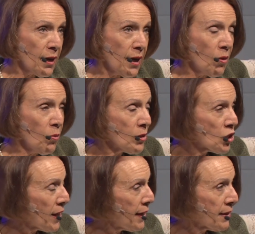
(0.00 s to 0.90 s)
I wish
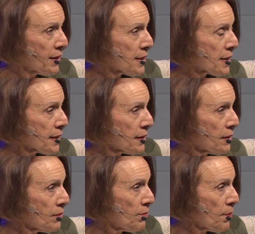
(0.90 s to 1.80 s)
I had the
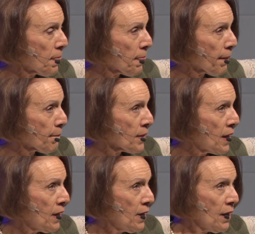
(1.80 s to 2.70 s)
skill.
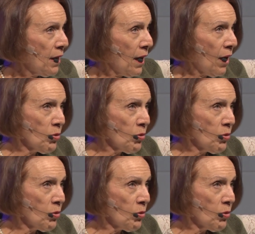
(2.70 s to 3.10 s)
I